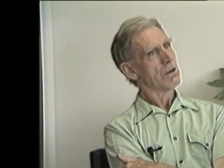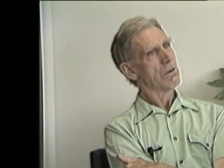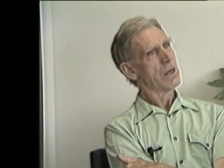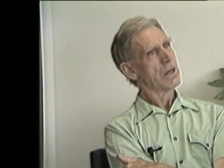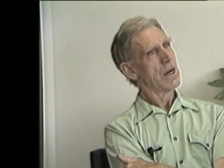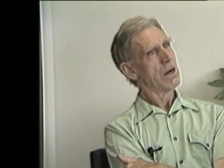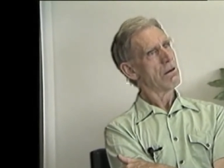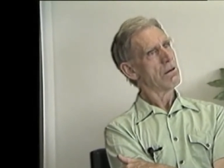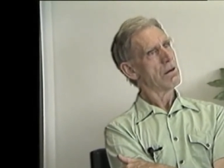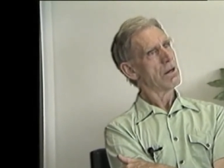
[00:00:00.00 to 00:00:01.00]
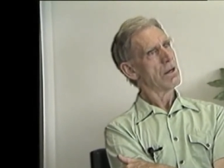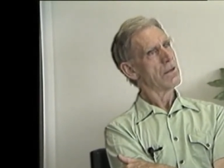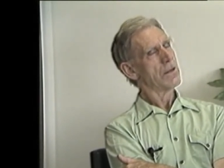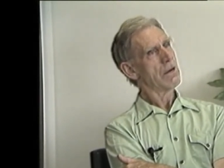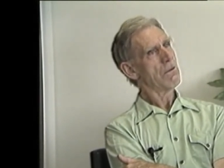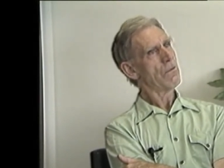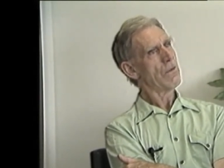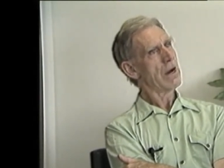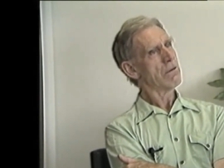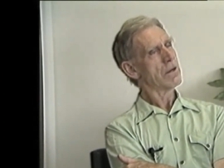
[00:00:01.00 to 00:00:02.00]
Well, now, they were
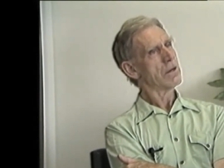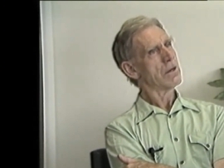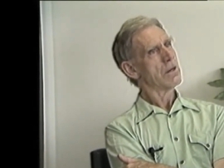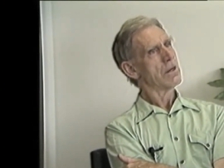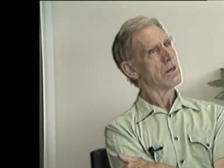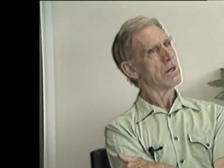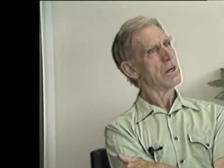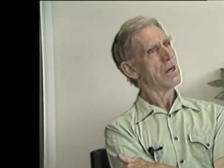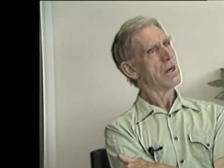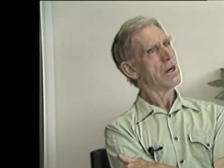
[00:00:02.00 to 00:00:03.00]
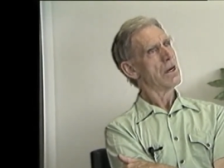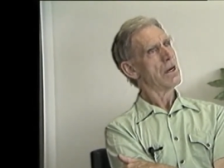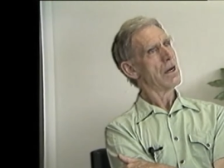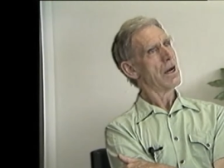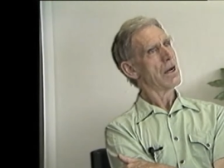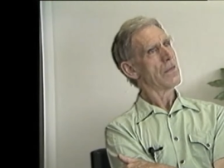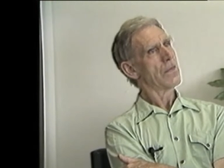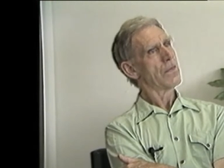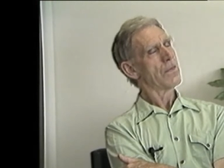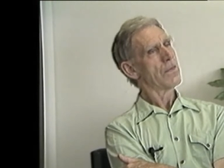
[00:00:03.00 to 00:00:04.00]
founded, uh, I
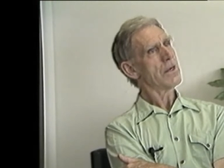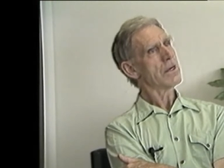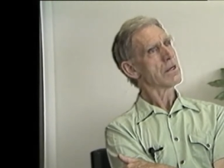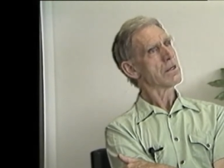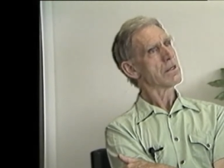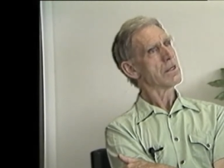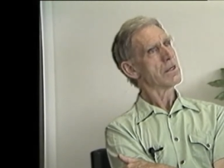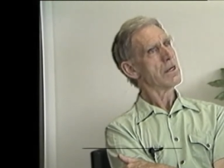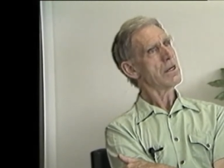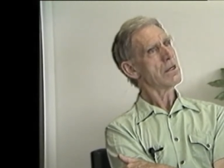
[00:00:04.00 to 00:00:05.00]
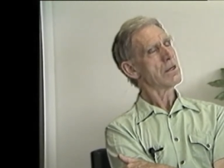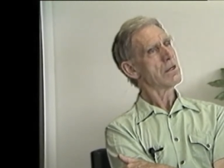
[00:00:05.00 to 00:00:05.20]
think, the date,